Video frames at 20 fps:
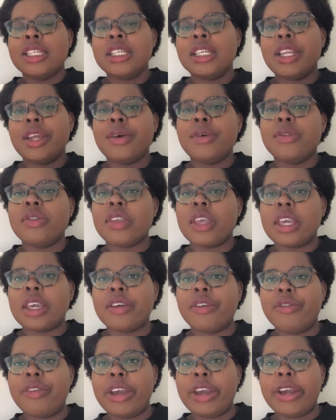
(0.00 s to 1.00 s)
you know, it's like
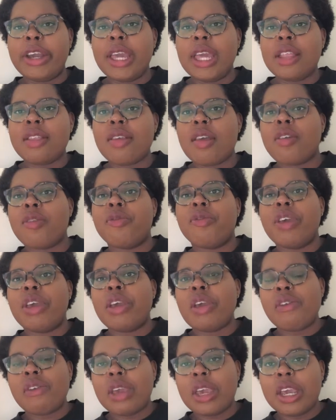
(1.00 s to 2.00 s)
very
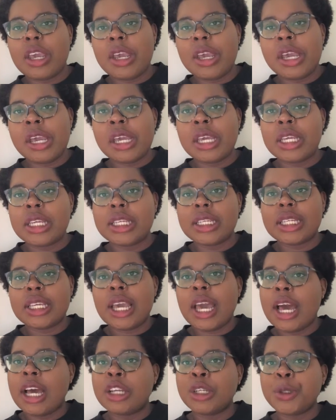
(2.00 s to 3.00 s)
very
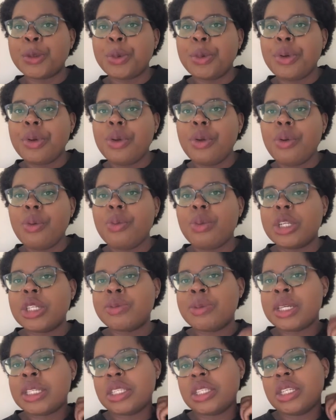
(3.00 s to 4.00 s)
casual,
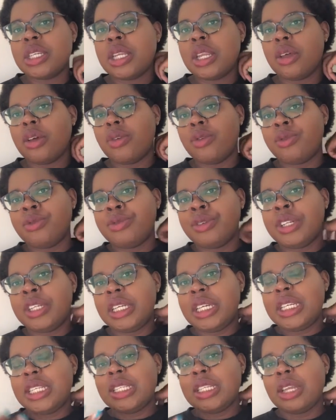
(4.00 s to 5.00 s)
which makes it
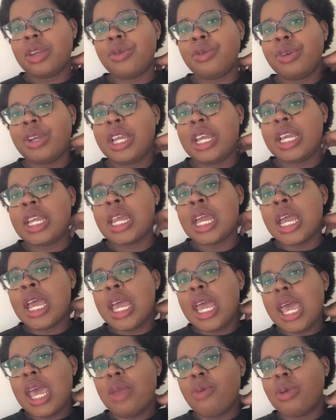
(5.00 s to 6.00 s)
really easy to read,
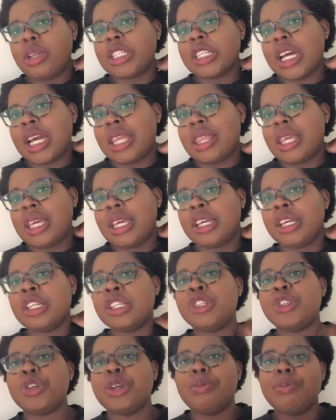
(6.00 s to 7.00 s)
and which I think
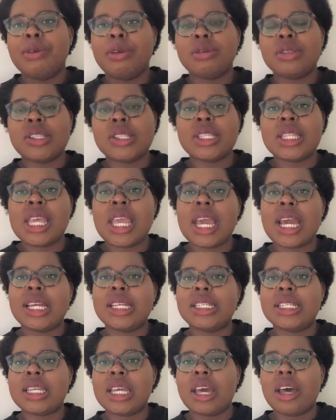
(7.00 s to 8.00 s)
contributes to the
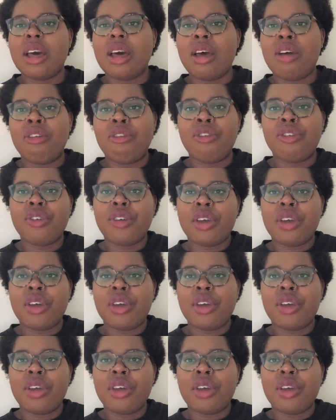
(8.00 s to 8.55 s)
idea of